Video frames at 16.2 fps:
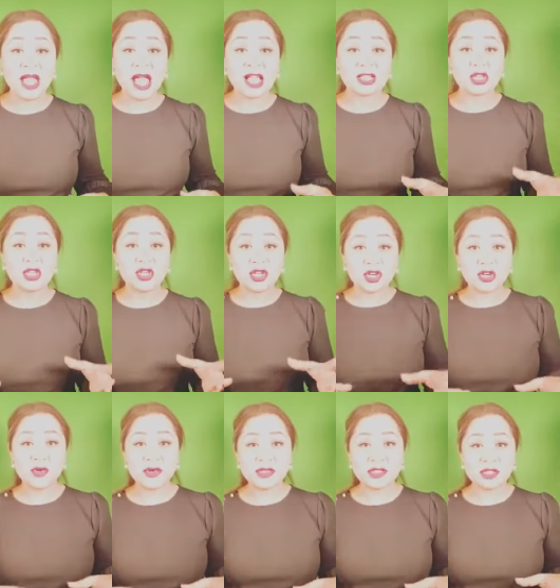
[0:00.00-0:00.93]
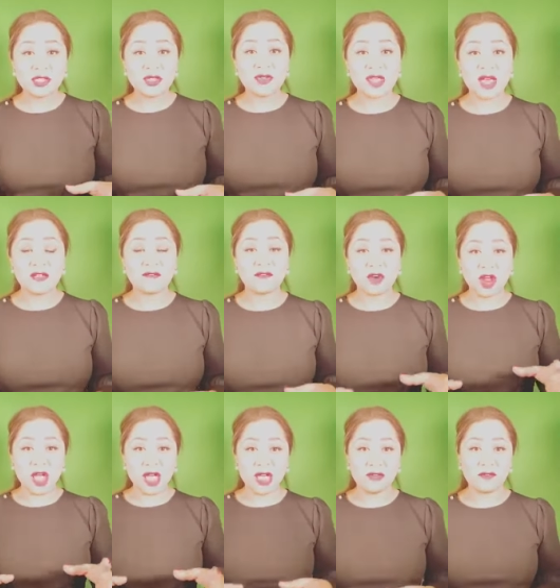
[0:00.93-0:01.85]
And so you're going to do that
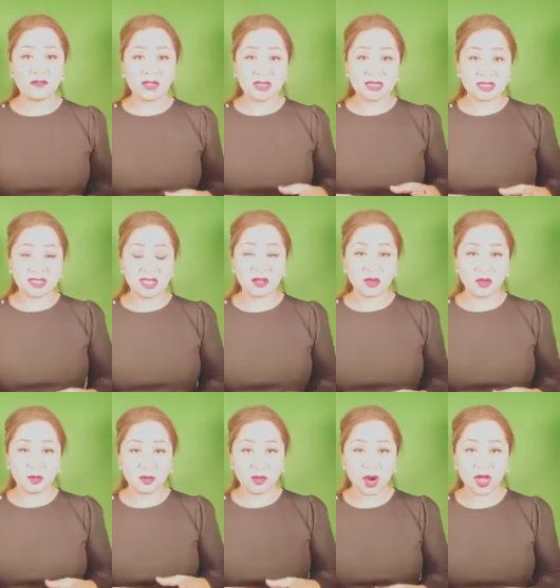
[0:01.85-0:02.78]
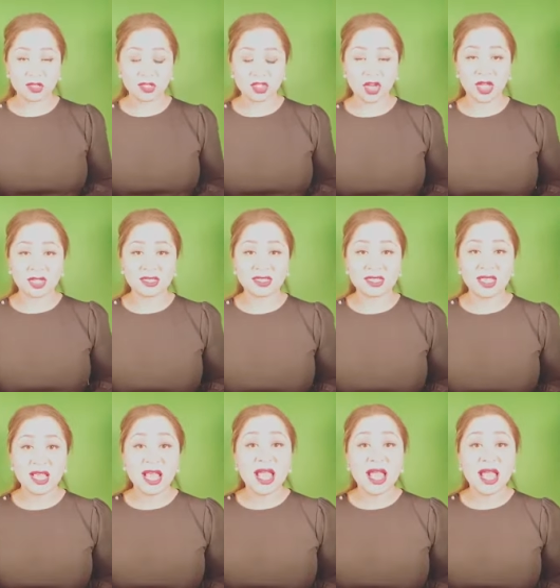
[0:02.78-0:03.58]
for every single project.